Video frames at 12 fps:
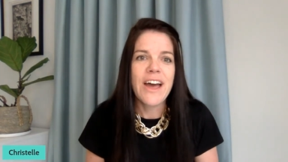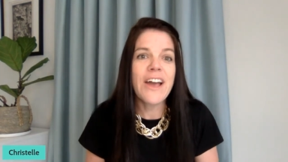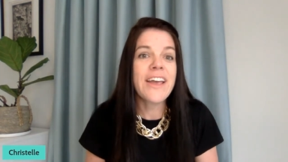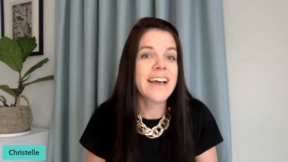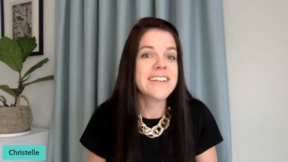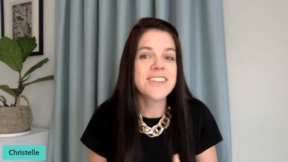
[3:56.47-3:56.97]

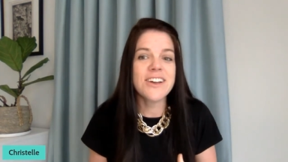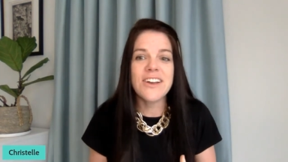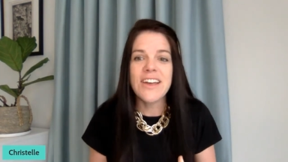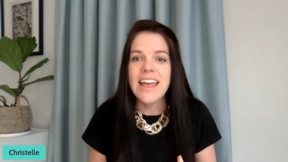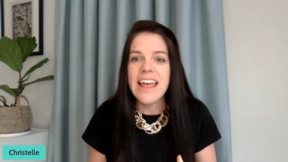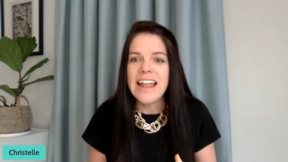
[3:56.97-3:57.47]
Okay,
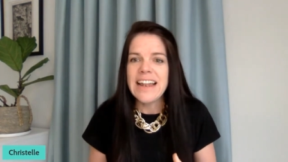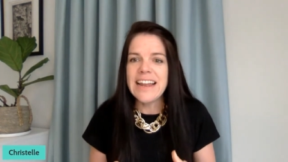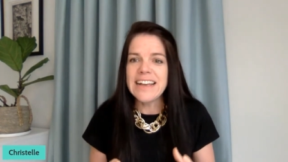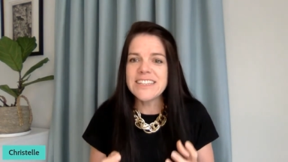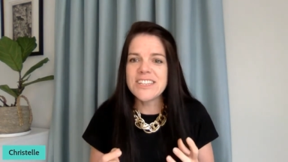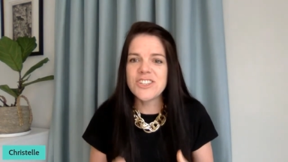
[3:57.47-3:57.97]
so
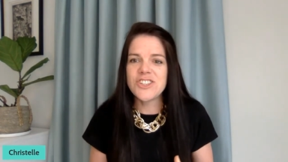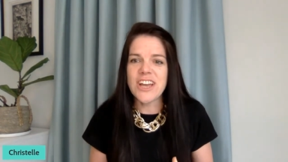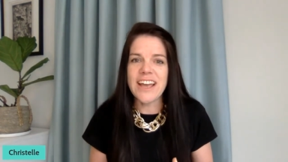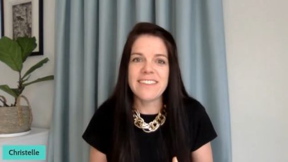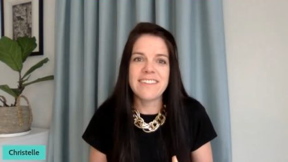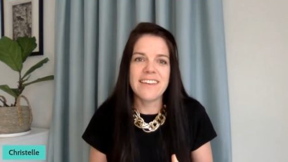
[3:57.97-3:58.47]
Let's
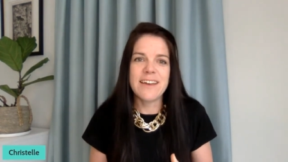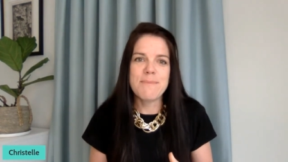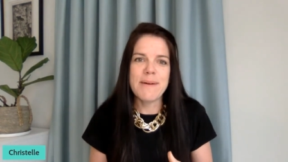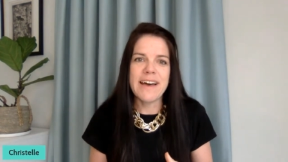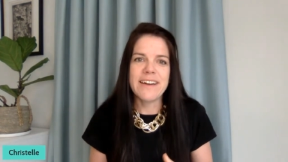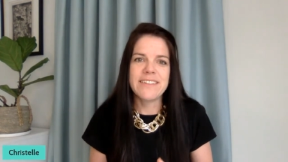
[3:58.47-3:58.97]
chat
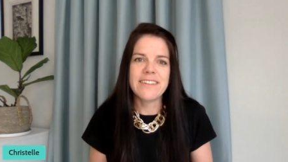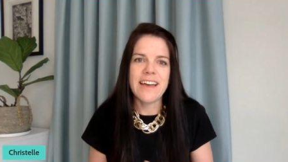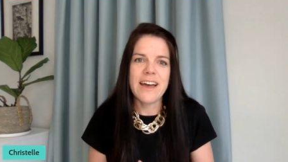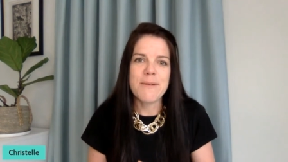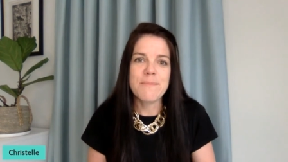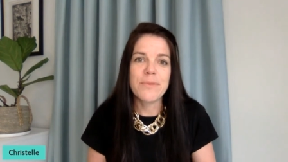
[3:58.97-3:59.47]
about
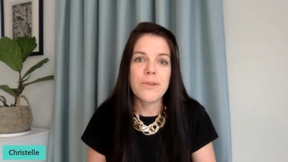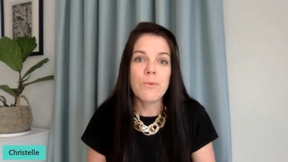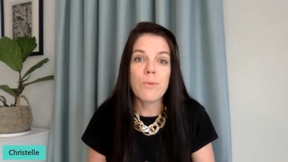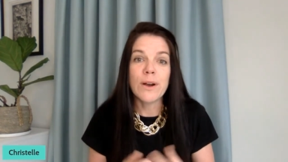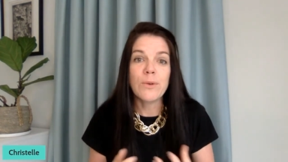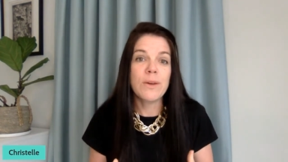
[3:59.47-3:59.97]
um,
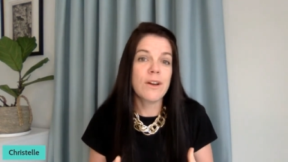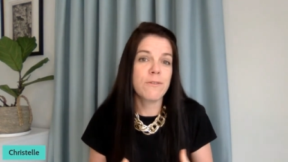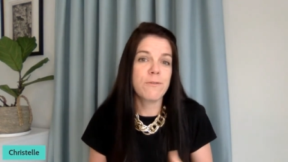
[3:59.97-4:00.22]
what we are